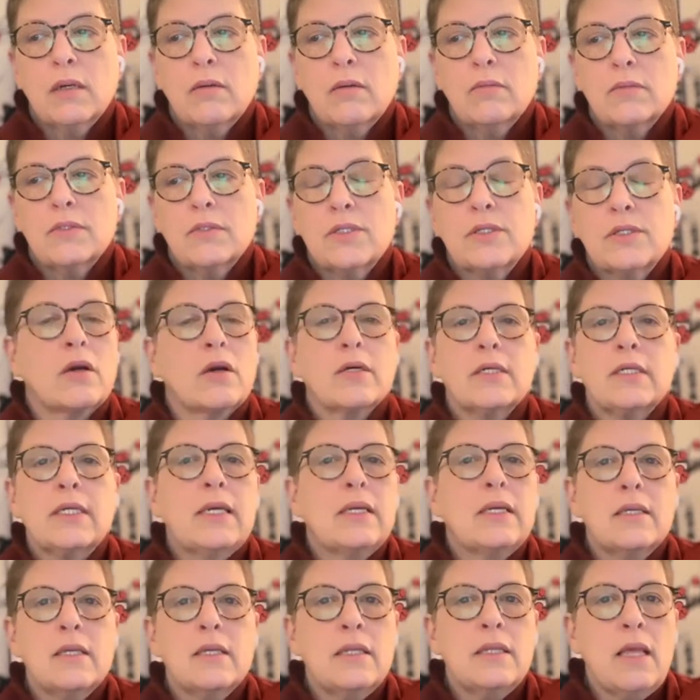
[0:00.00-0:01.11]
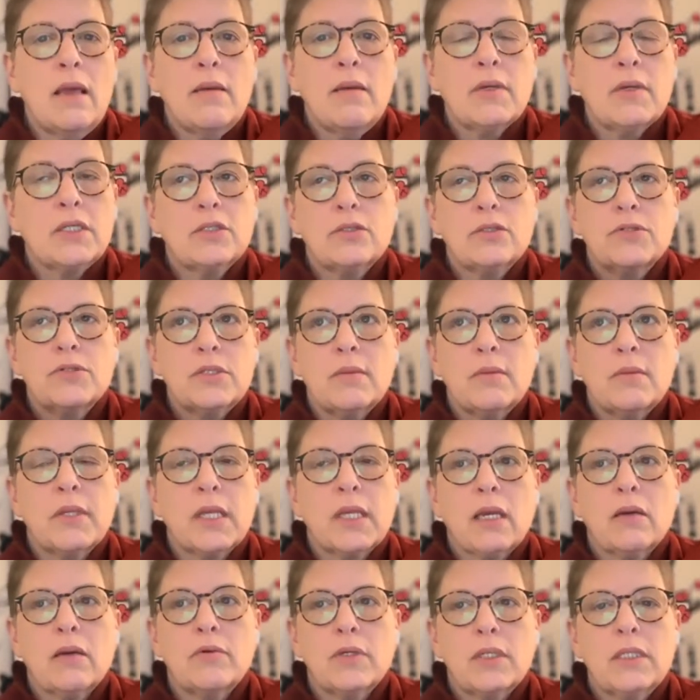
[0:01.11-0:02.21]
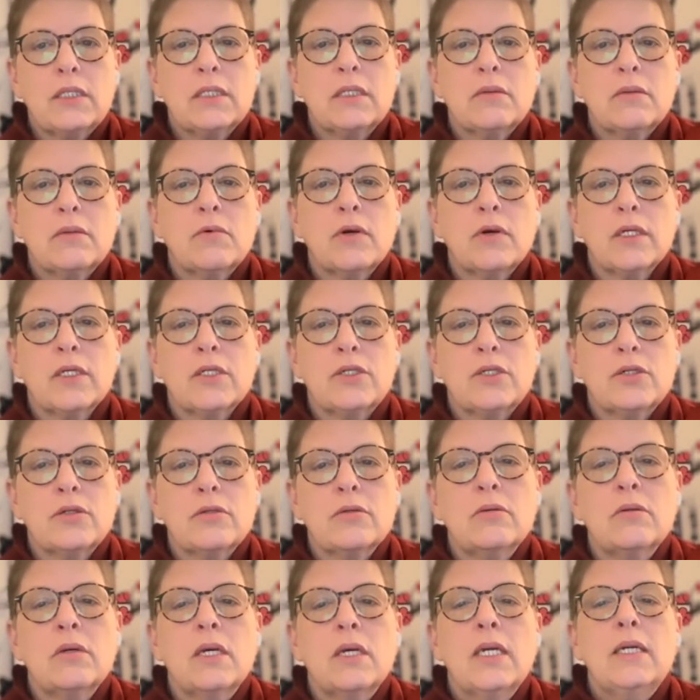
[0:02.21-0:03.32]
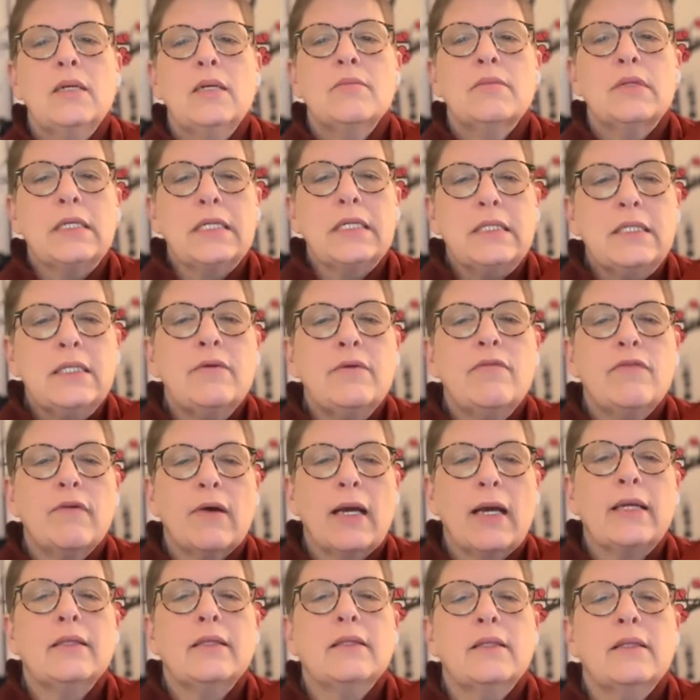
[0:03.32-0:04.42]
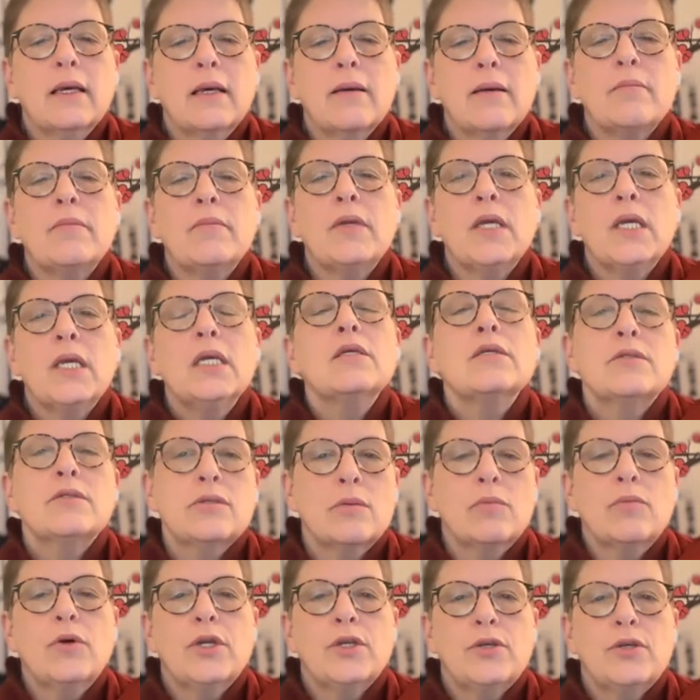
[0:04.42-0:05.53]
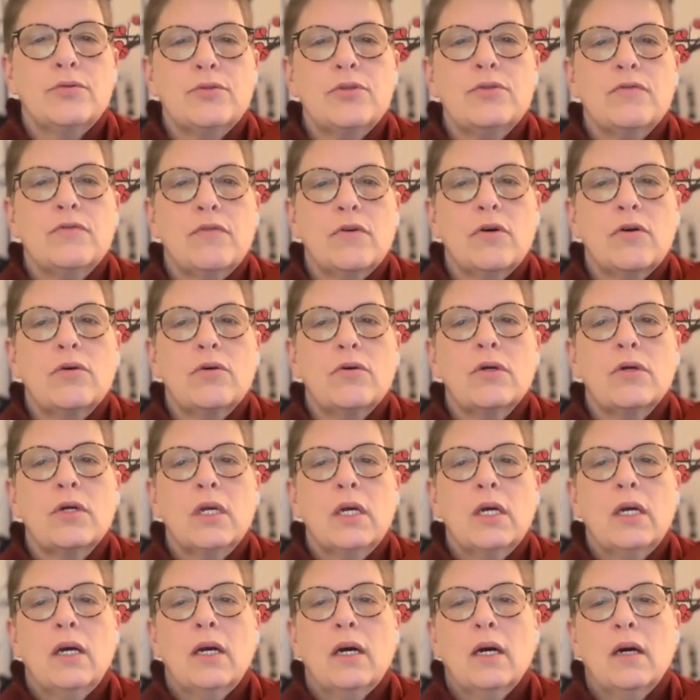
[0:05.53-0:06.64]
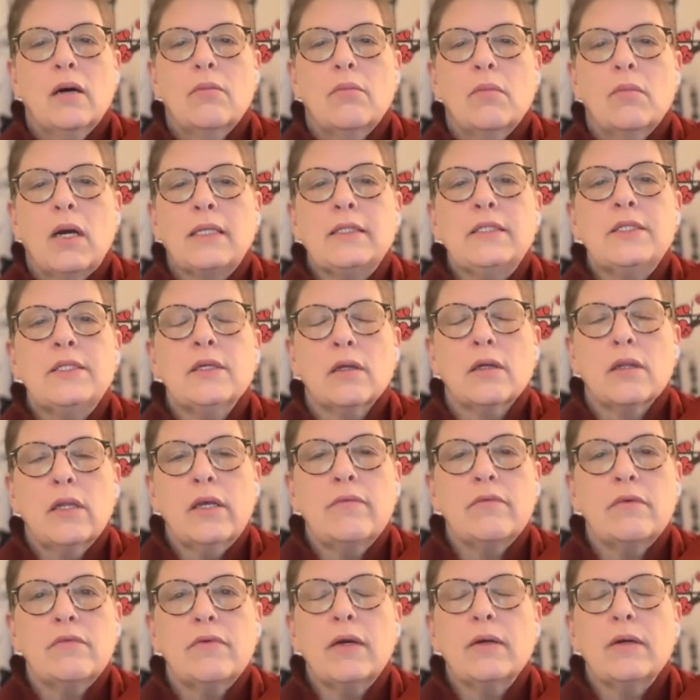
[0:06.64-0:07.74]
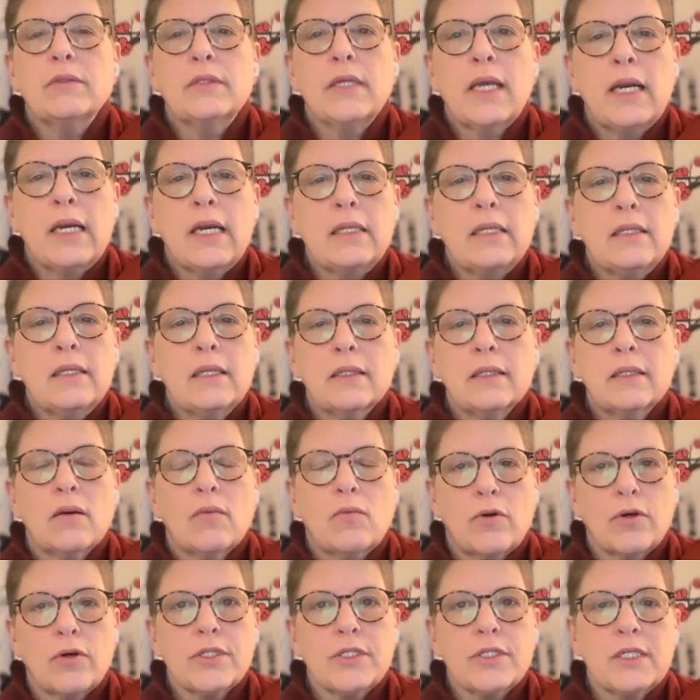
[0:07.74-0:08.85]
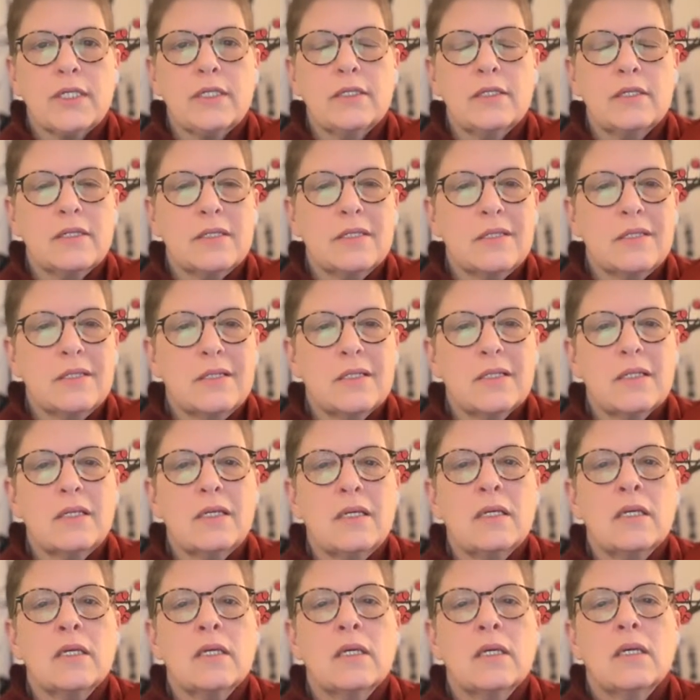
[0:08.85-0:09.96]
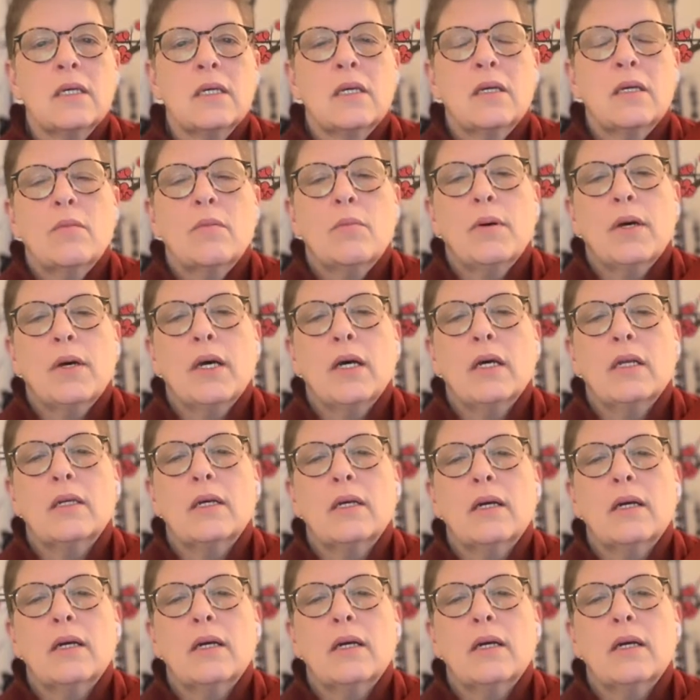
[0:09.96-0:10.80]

start taking them because it was something I really didn't want to do. But I did find them somewhat useful. I still haven't found anything that works consistently, but